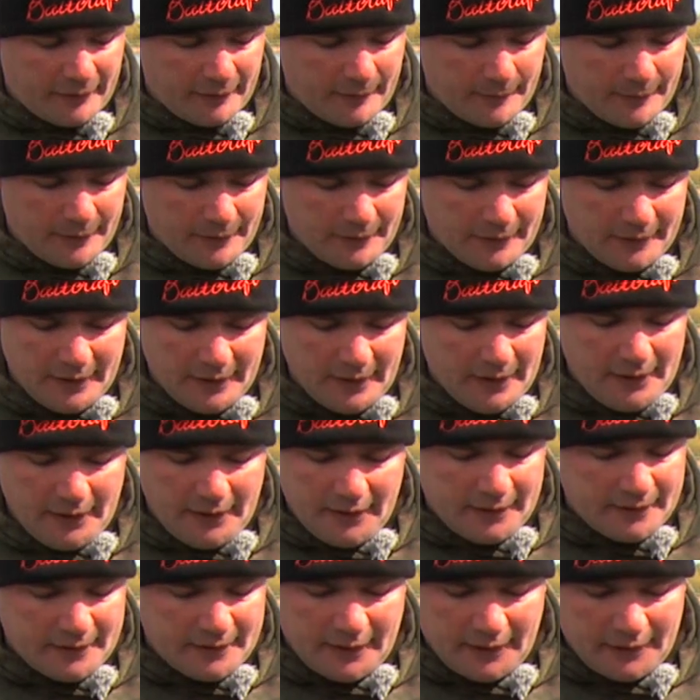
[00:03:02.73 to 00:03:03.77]
for more.
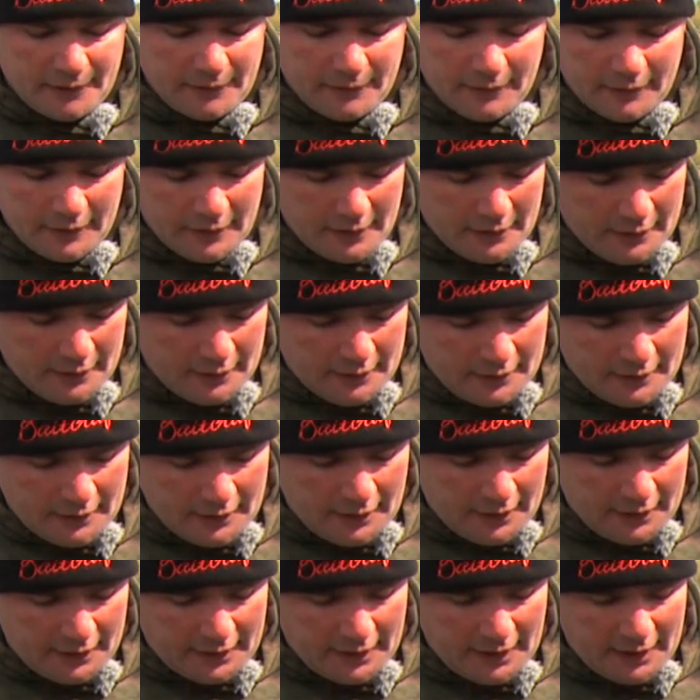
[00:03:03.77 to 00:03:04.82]
So
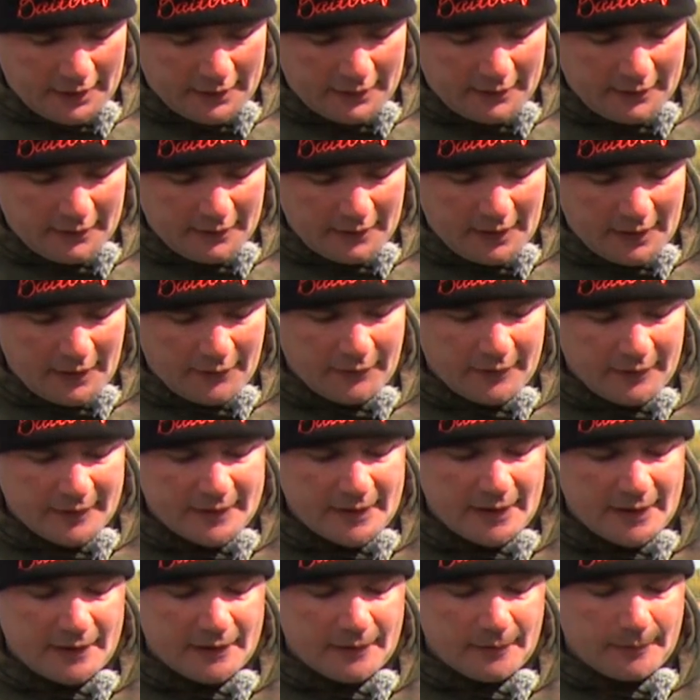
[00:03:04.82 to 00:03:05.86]
again, another
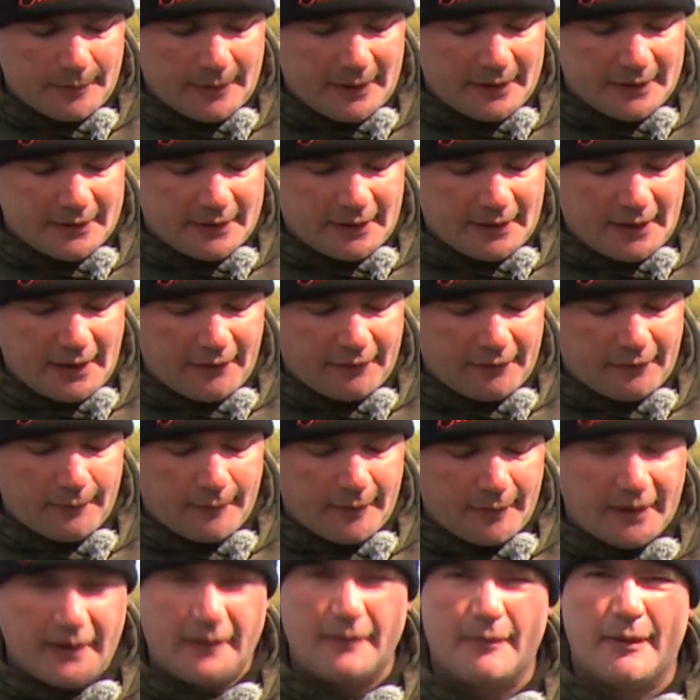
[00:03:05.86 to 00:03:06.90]
essential piece of kit for
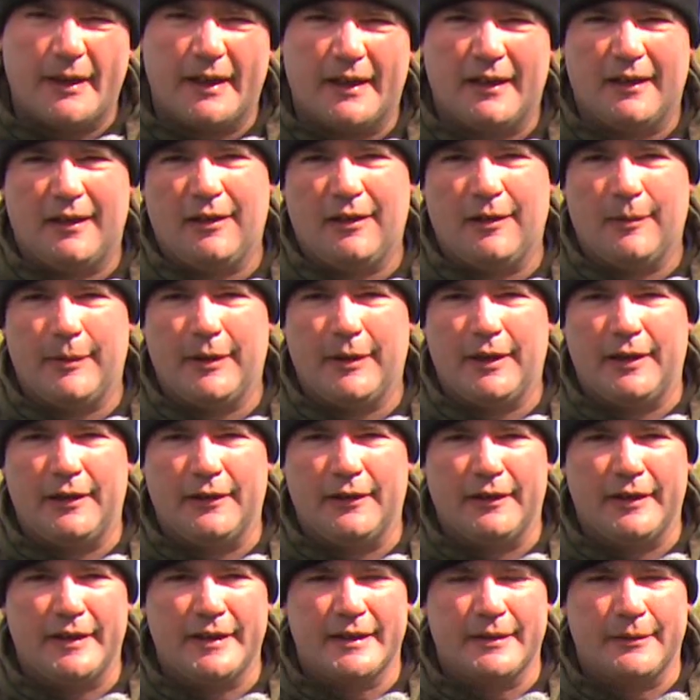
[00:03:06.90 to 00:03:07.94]
me. Make a little bit of
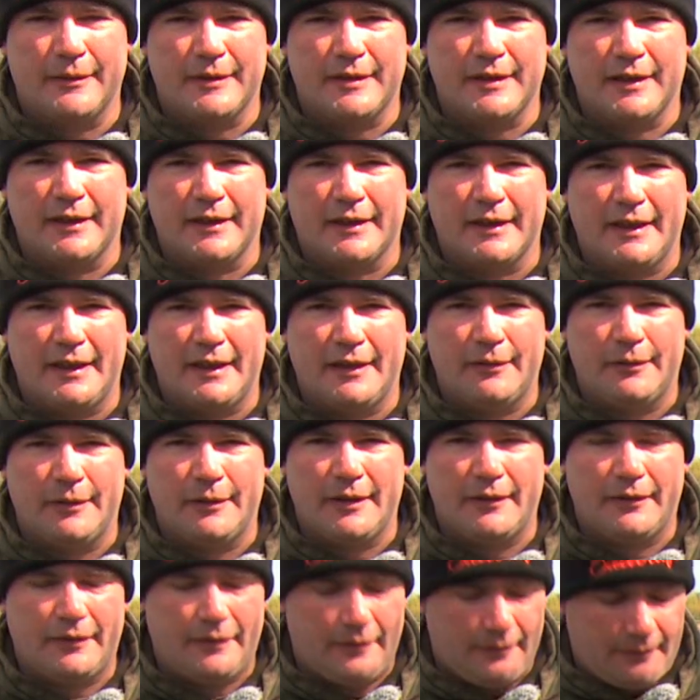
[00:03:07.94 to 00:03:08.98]
noise, which I can live
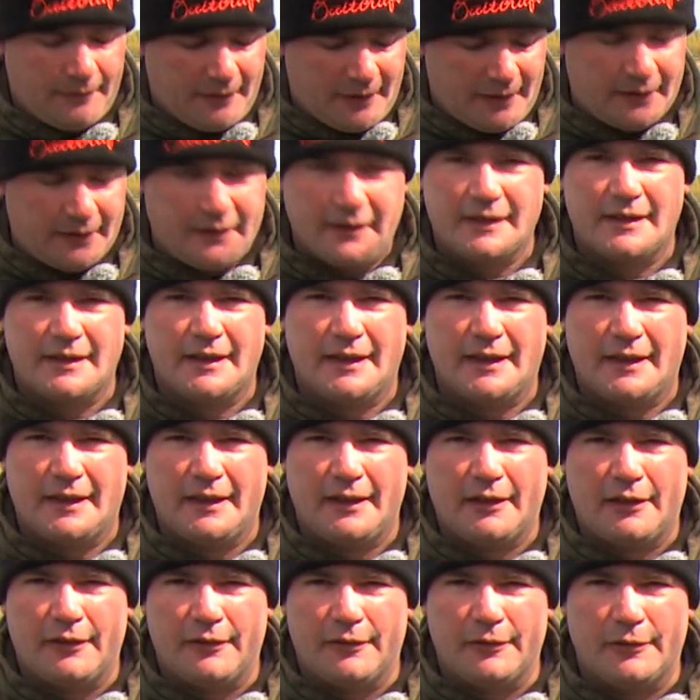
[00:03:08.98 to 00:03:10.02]
with. When you consider the
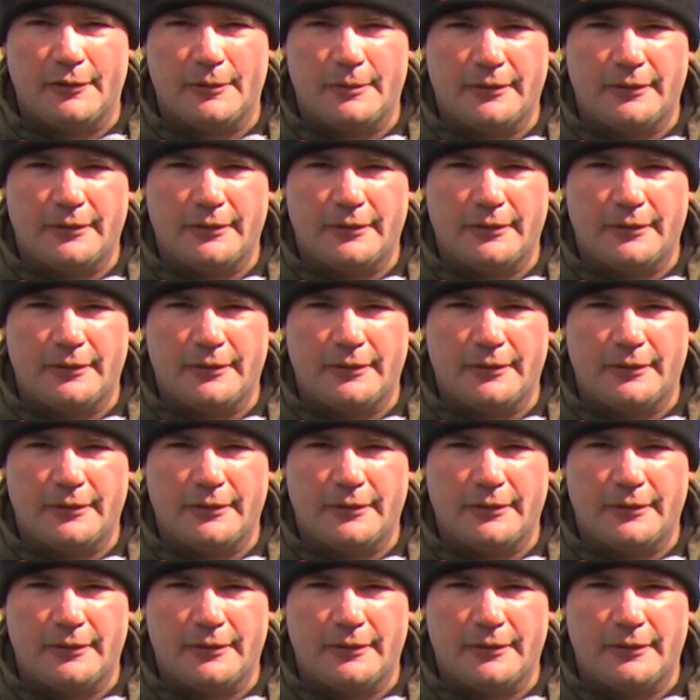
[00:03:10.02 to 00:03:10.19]
overall